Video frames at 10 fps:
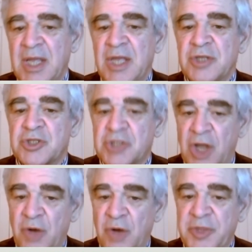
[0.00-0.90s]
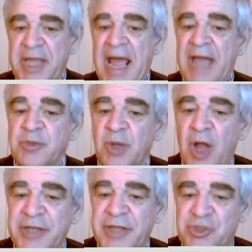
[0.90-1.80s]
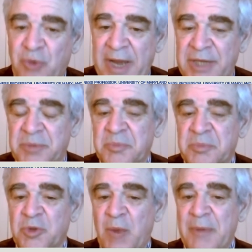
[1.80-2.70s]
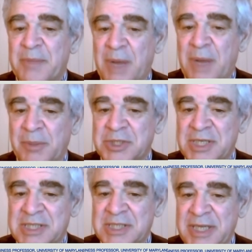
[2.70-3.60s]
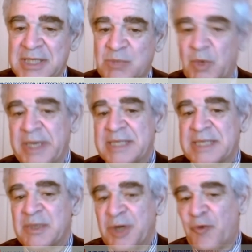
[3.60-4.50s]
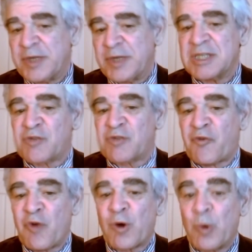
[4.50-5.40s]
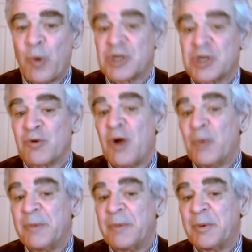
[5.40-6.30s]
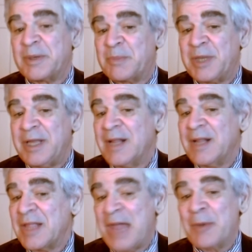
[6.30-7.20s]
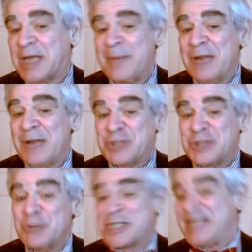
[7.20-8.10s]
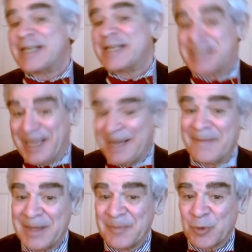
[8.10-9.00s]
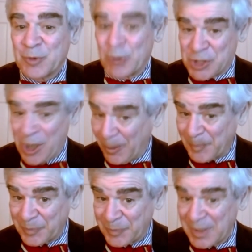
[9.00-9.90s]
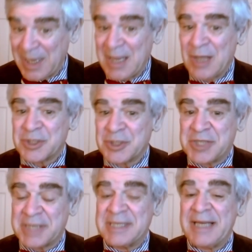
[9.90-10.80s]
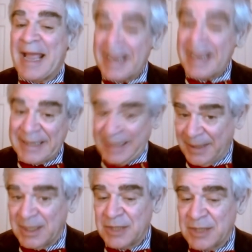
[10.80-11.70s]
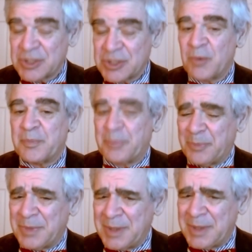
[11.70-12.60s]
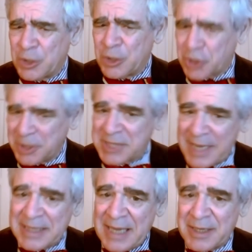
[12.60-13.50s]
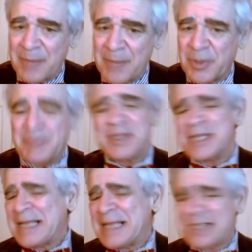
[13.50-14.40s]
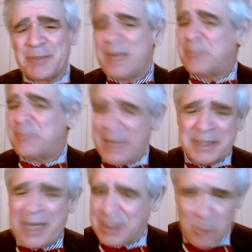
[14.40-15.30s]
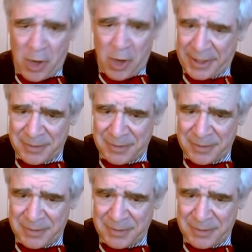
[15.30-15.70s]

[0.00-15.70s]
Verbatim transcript: So the annualized rate, the way we publish these things, what is you know if we did this for four quarters in a row, what would it be? That would come out to 60 or sure. so. Sure. 60 to 80. So you shouldn't take that number. I mean, that's going to be a bad day in the market.